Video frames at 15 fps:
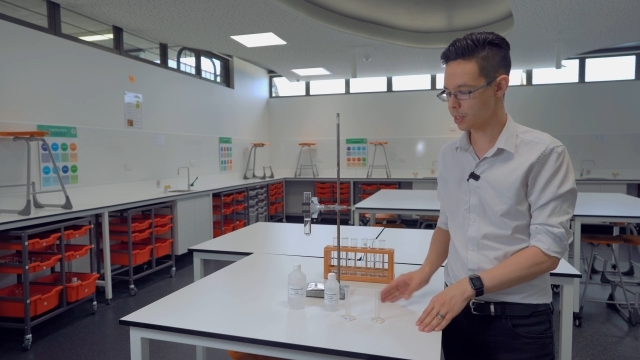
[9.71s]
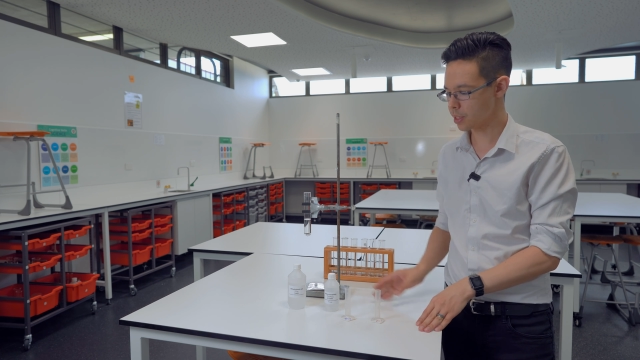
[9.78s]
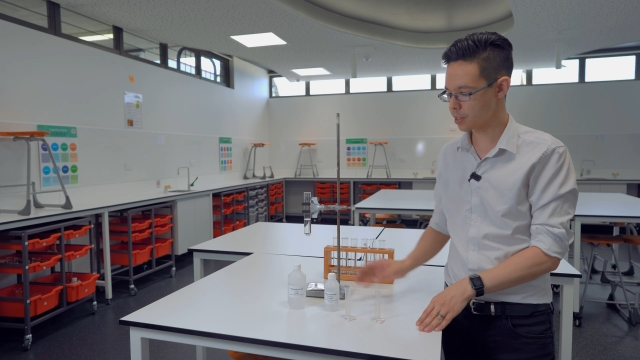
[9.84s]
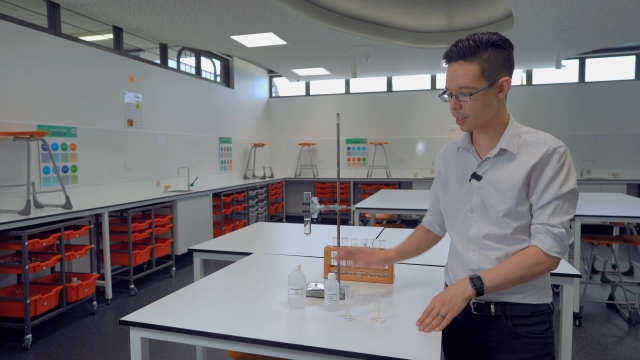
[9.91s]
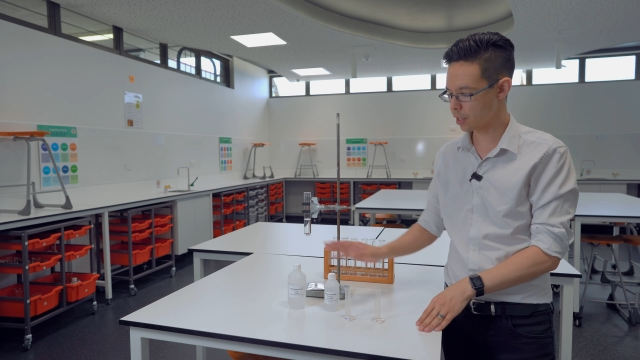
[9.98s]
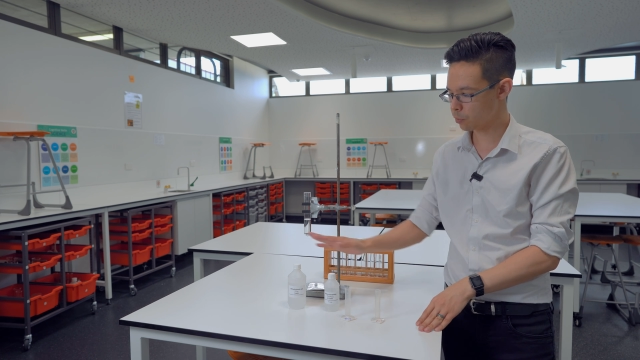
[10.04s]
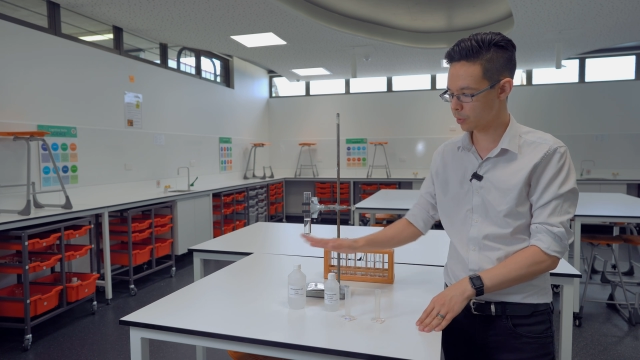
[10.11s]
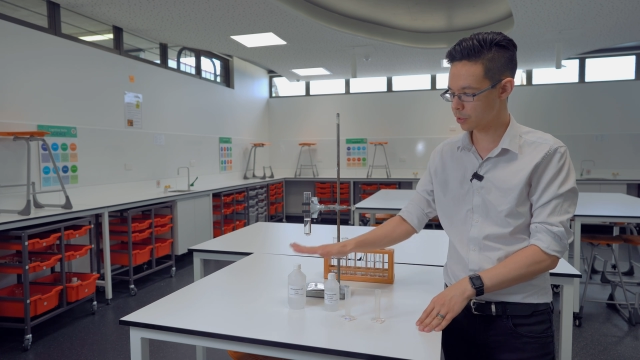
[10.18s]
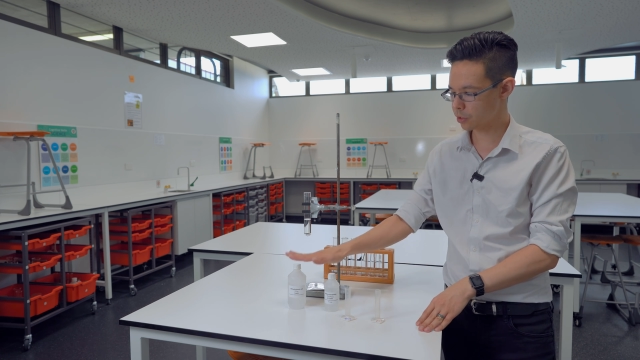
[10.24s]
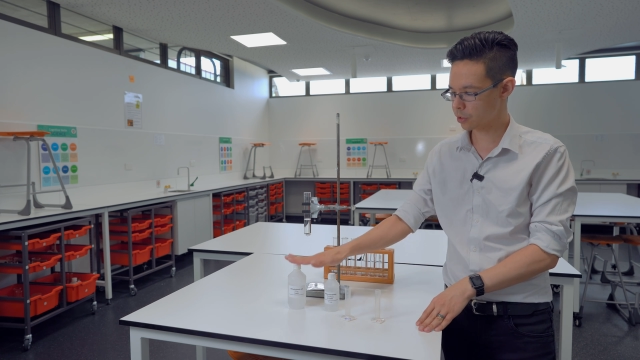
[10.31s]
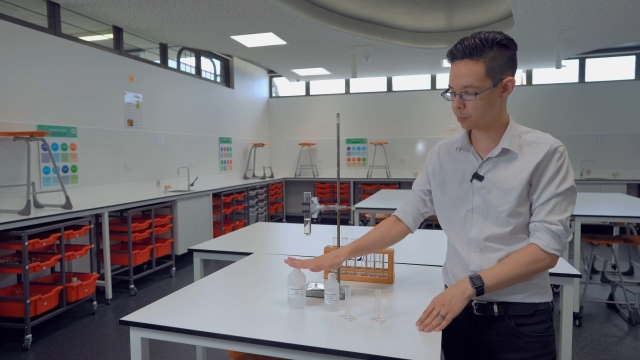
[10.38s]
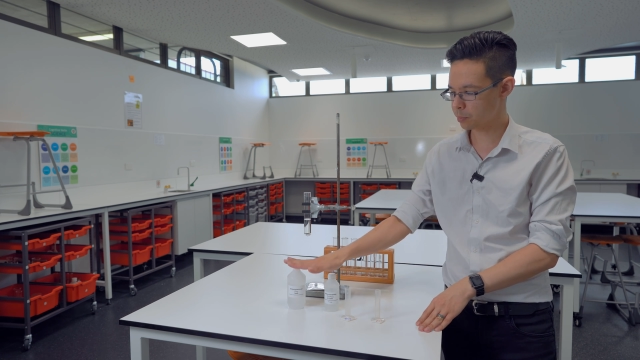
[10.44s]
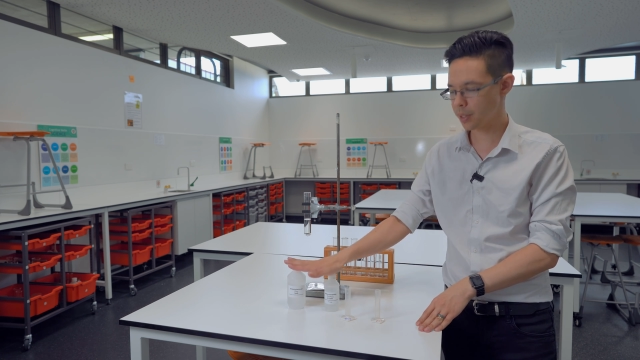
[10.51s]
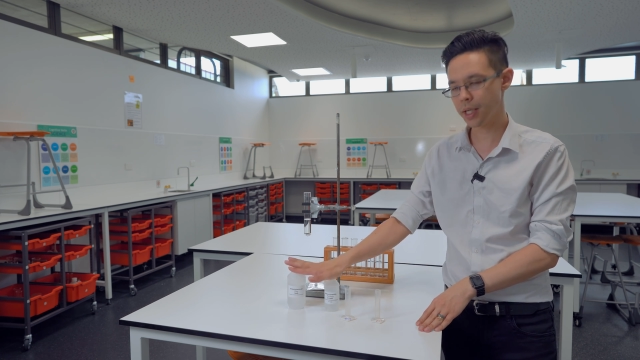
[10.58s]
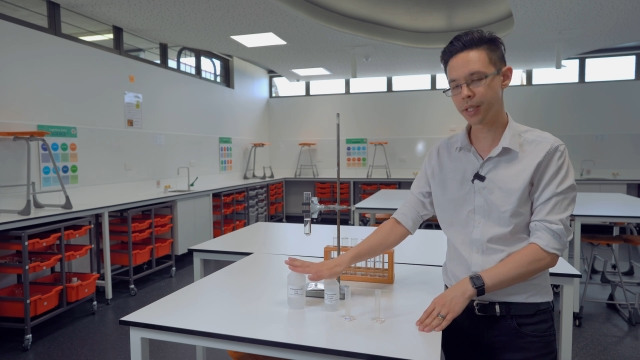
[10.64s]
is that when you
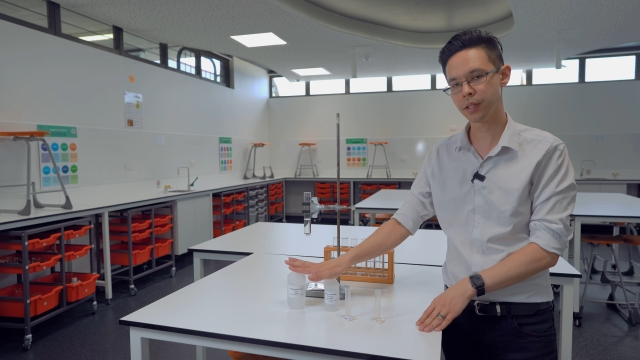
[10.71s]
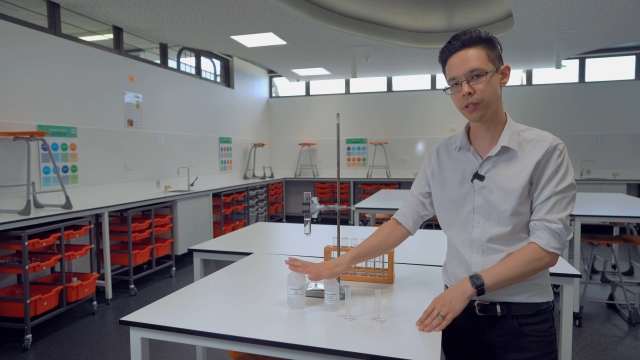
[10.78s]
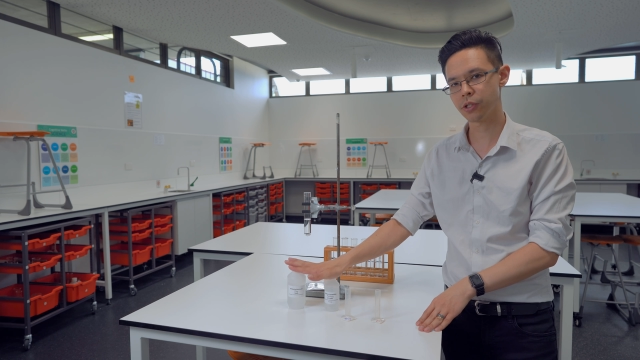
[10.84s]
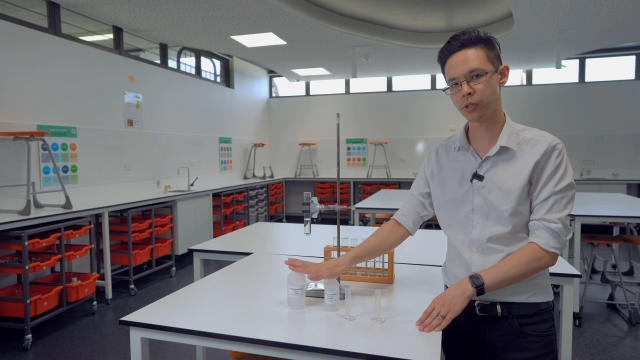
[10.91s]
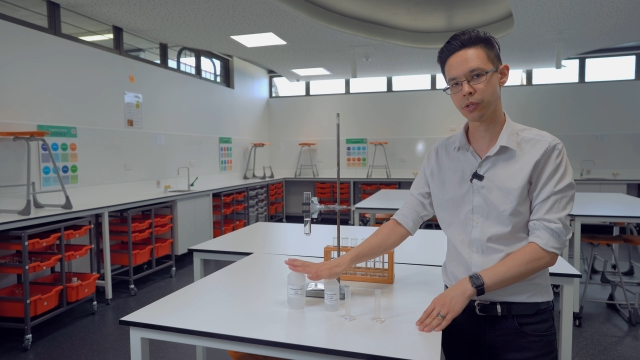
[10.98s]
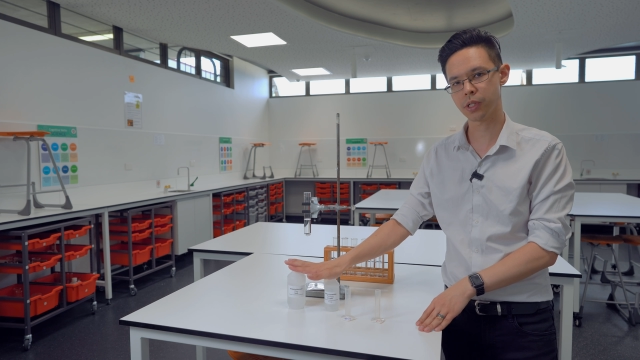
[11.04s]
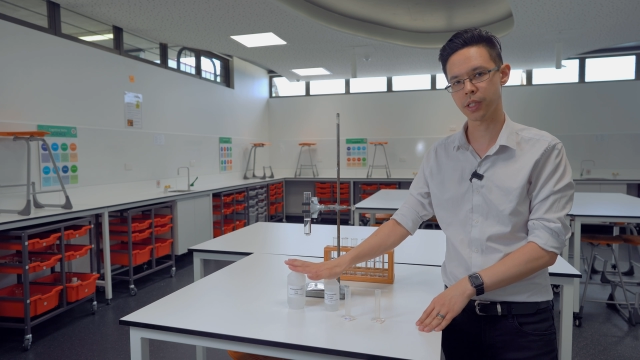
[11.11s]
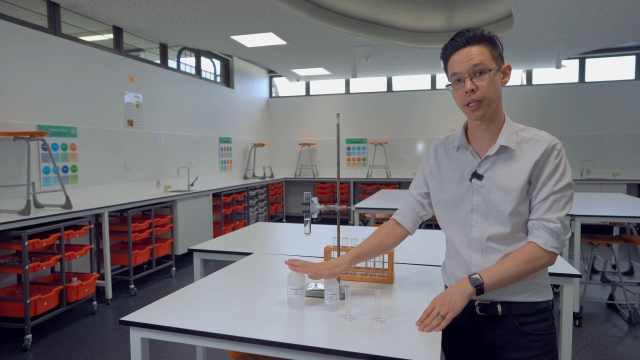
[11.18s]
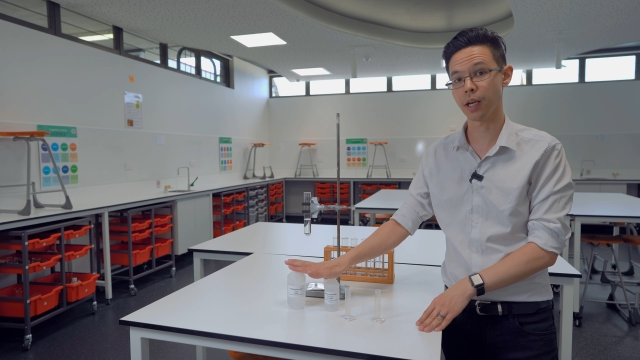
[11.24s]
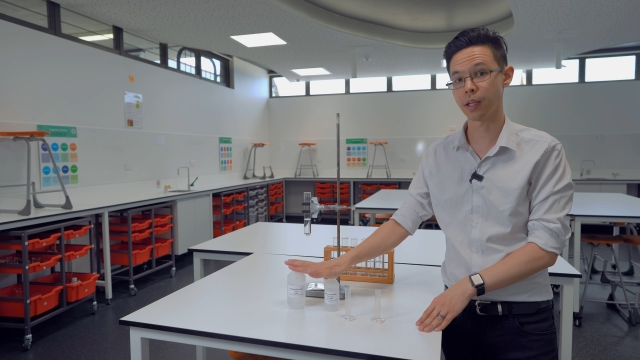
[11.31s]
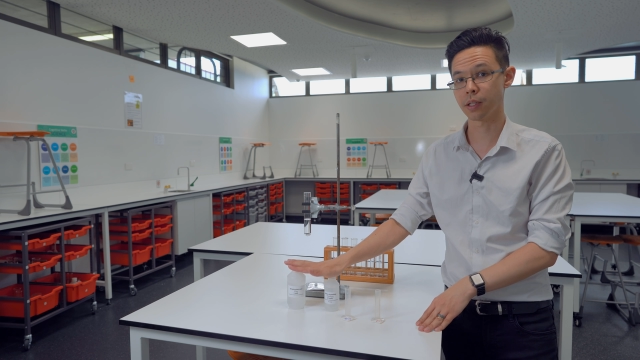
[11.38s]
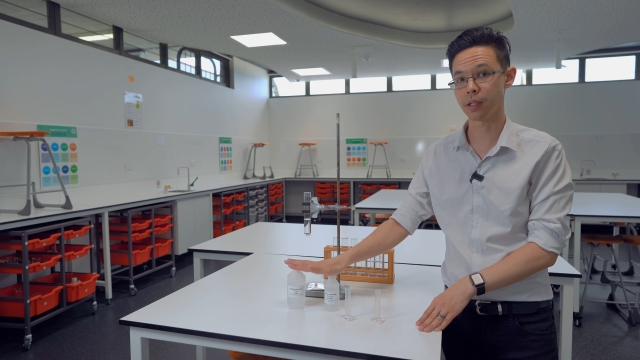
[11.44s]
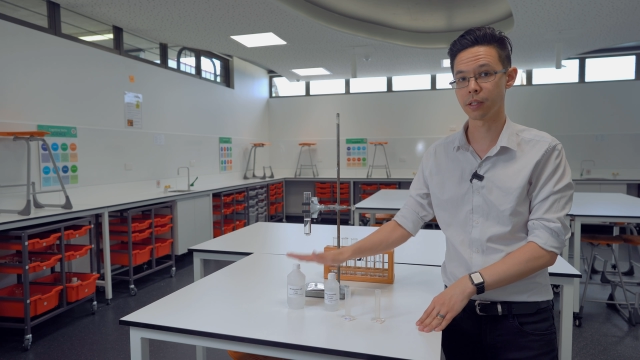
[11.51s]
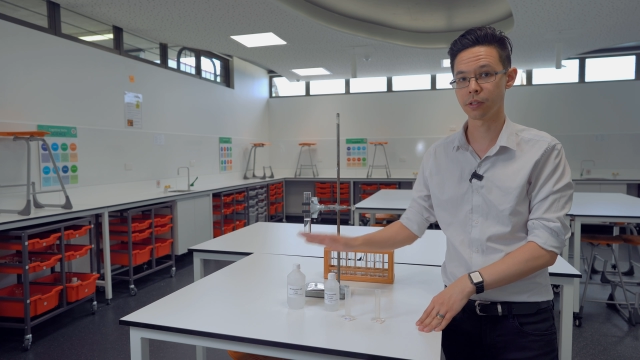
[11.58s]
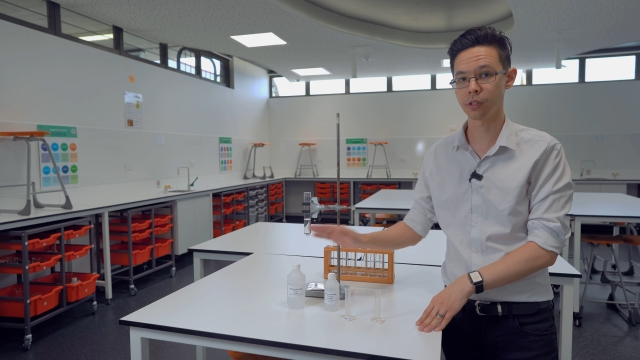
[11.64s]
combine the two
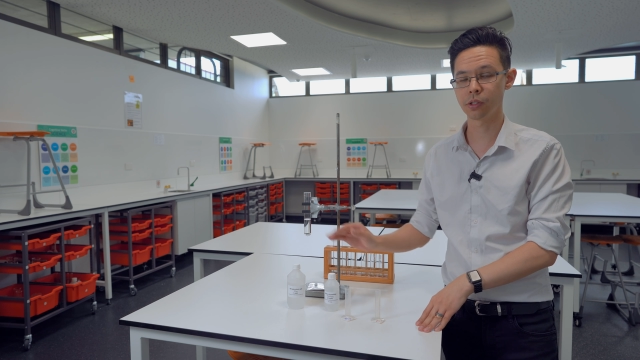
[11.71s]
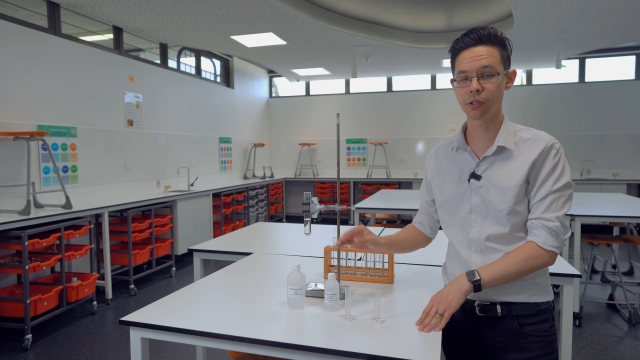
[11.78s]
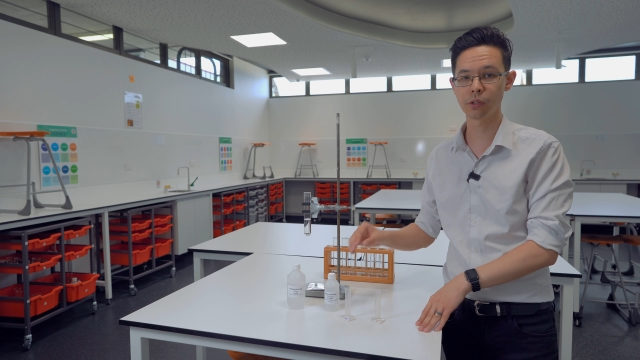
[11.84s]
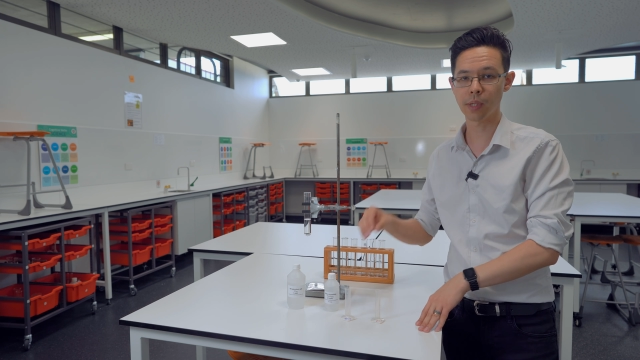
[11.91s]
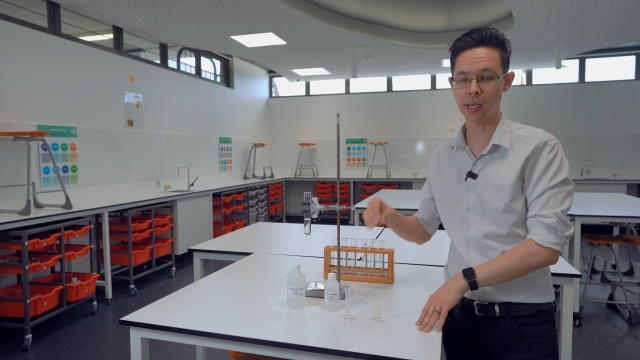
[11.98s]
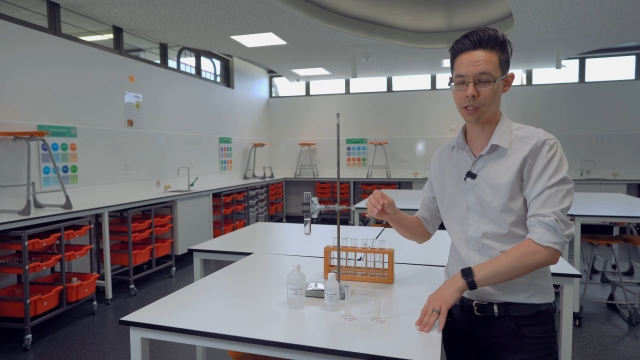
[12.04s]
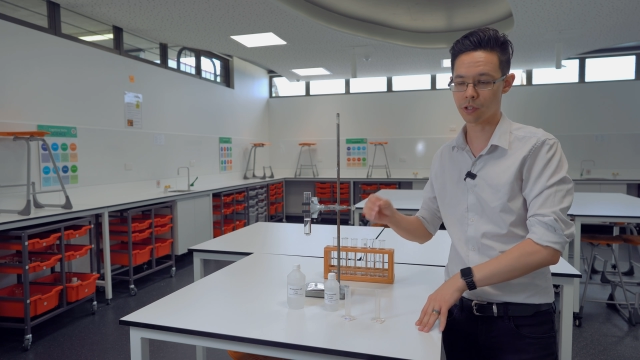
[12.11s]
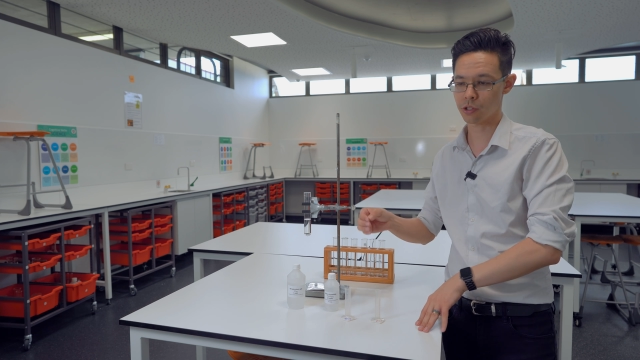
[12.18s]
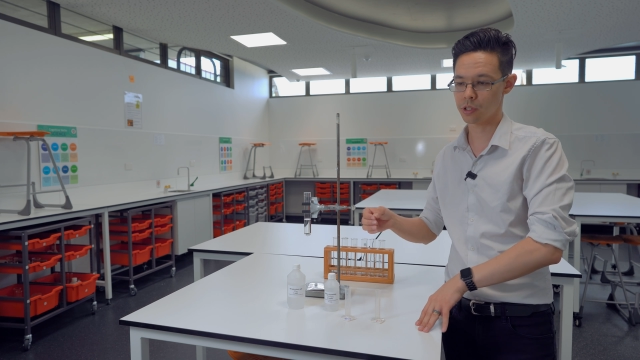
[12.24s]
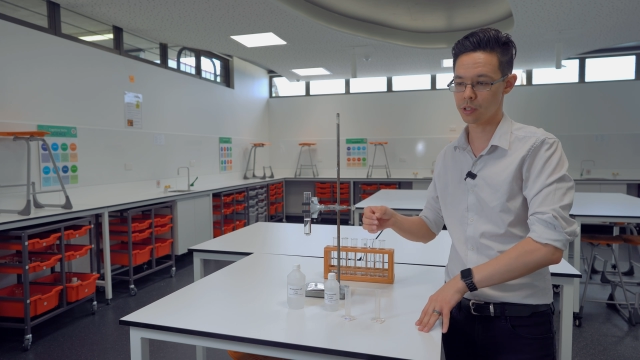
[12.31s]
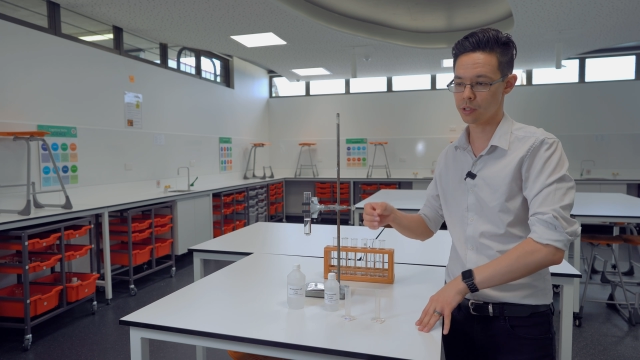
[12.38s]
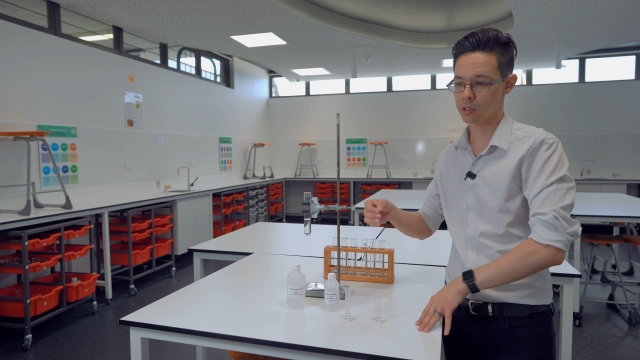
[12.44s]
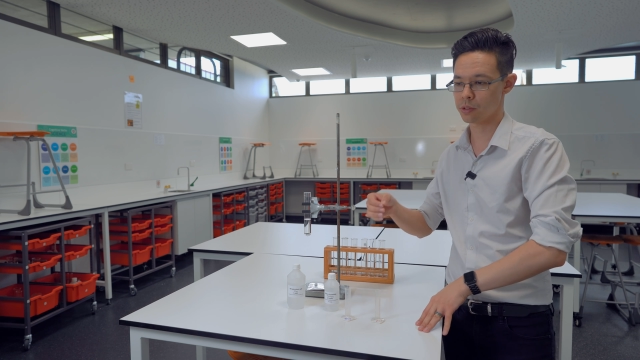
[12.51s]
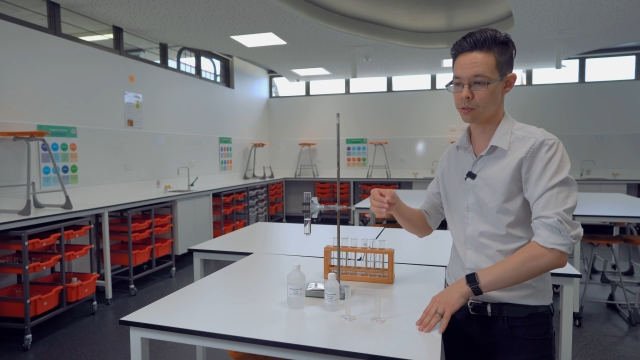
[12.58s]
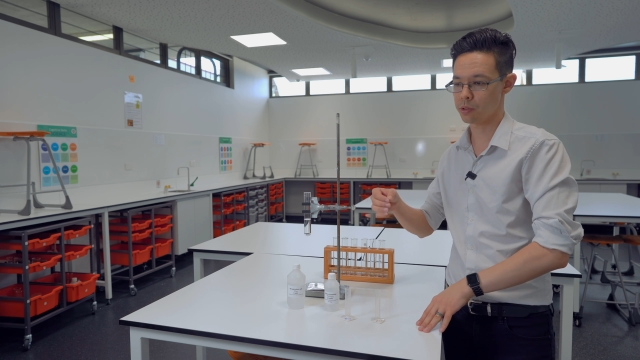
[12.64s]
together, you
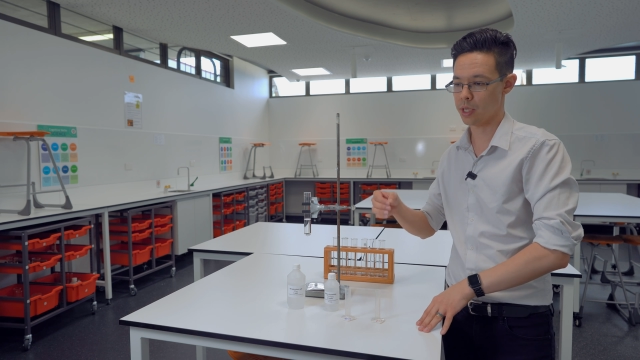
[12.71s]
actually